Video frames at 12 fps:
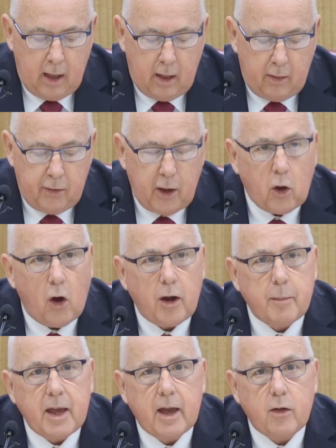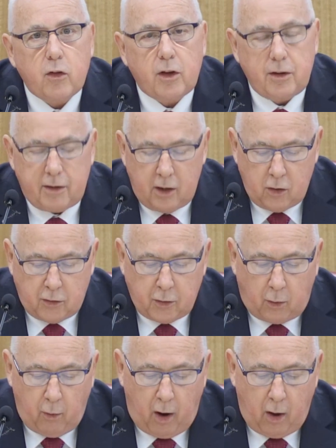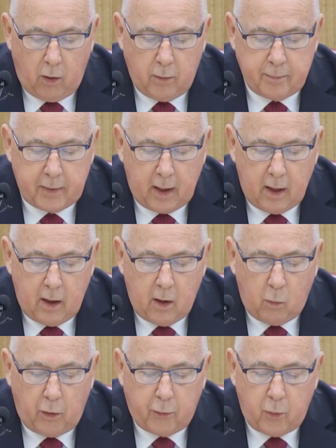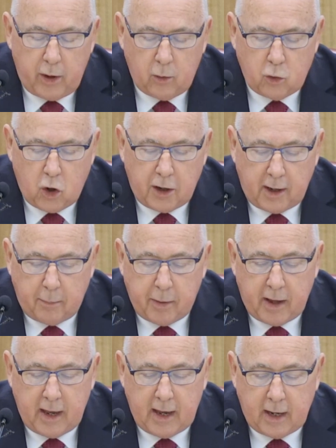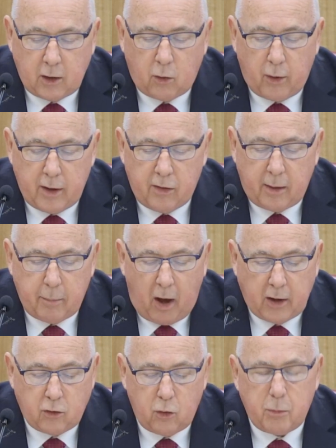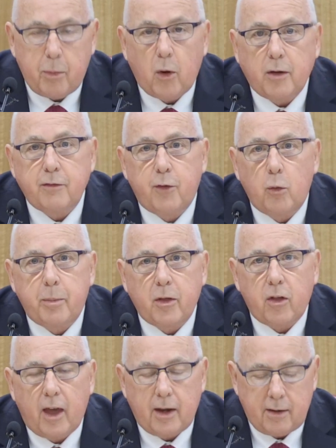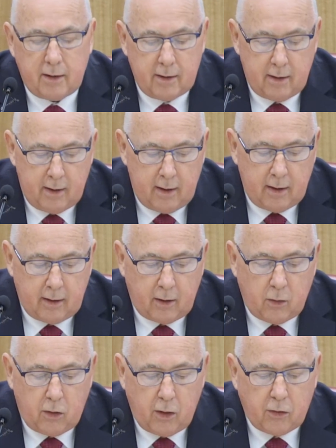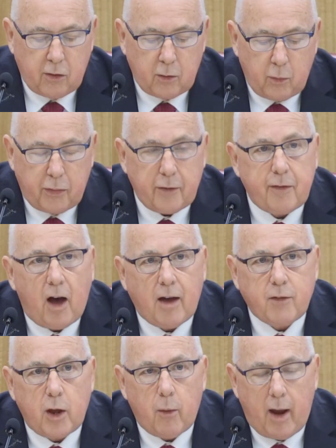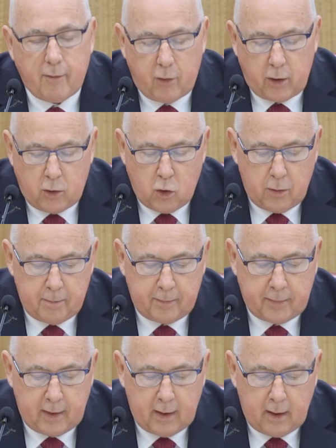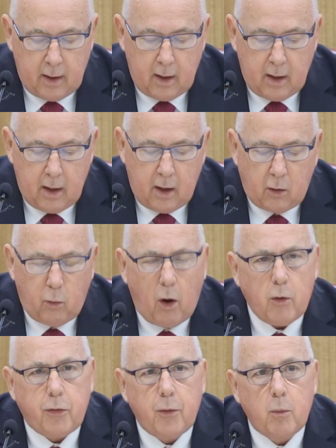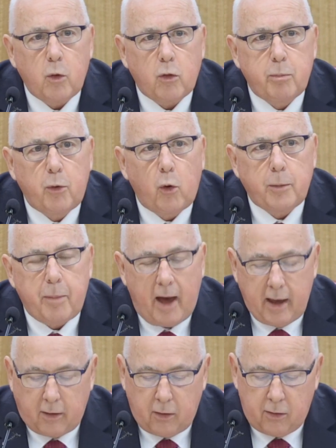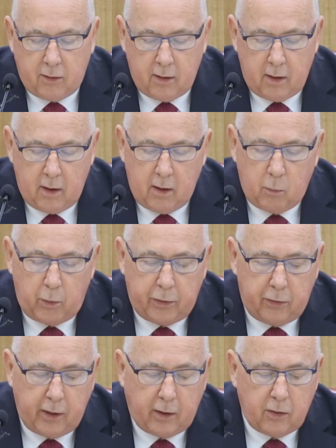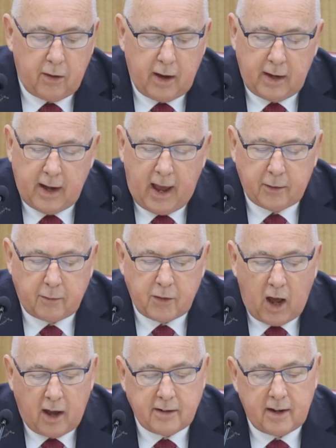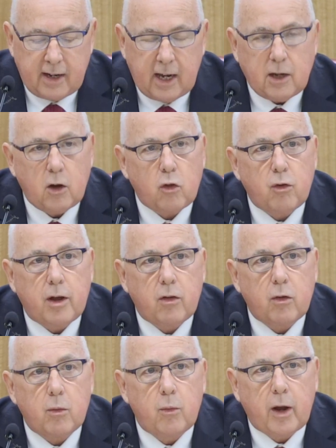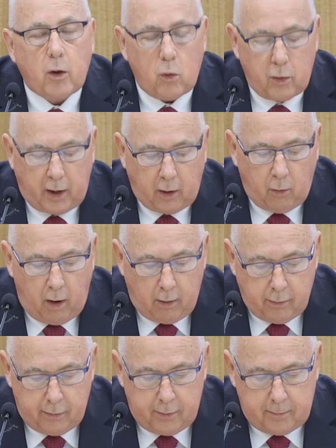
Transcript: The economy has continued to grow, with real GDP increasing by 2.4%, consistent with the 5-year average. Growth was broad-based, with 16 out of 19 industries recording growth.